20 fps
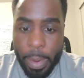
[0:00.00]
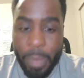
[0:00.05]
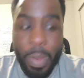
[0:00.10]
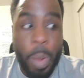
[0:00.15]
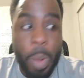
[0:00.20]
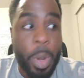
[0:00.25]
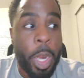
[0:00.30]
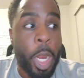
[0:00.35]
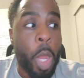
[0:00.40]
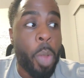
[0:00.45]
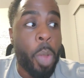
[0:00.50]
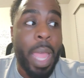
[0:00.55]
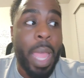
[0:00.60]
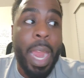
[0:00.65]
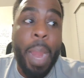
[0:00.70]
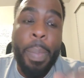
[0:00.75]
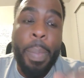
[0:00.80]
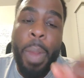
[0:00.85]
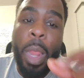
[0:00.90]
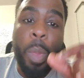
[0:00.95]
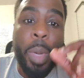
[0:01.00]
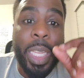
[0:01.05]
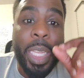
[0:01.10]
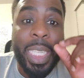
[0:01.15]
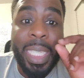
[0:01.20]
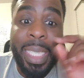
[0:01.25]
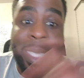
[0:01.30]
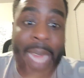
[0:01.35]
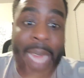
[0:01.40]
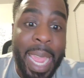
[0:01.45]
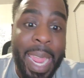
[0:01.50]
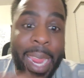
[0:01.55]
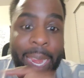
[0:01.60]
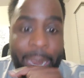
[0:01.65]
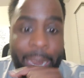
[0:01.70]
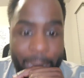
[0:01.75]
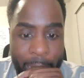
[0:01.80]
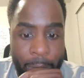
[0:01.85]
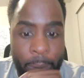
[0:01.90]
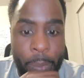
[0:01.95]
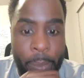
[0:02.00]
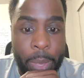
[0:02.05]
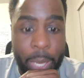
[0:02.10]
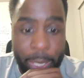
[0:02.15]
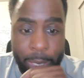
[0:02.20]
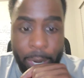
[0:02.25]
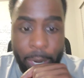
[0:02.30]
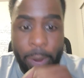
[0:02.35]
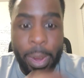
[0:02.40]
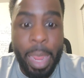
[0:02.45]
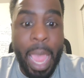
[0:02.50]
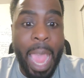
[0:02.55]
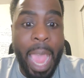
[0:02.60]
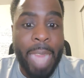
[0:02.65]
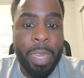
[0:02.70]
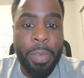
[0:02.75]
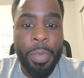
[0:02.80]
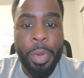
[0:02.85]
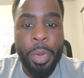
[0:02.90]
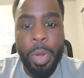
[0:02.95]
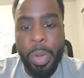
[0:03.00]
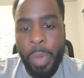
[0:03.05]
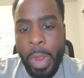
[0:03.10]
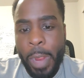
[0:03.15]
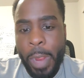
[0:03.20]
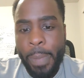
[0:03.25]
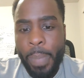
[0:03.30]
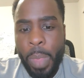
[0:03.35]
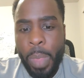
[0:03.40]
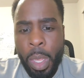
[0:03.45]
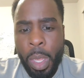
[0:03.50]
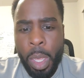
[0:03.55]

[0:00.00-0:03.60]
If I would have known that, I probably would have stayed in the military, active duty, right?